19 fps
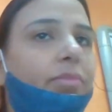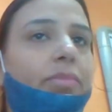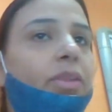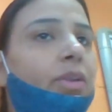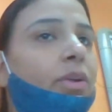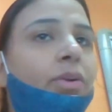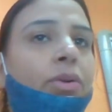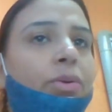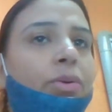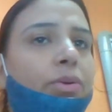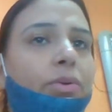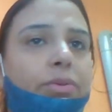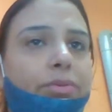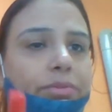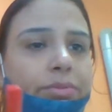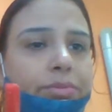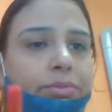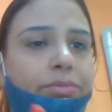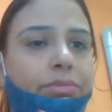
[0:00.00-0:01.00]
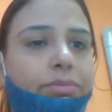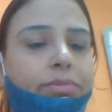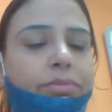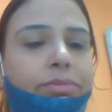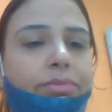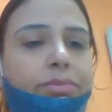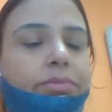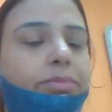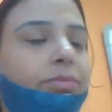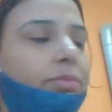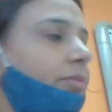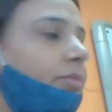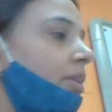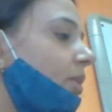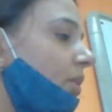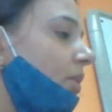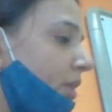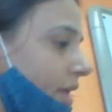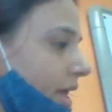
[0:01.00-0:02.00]
No.
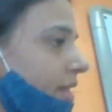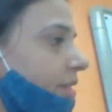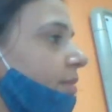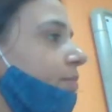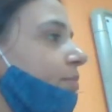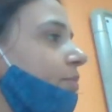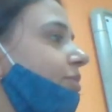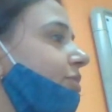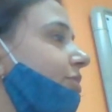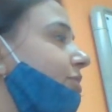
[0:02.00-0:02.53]
Or either put it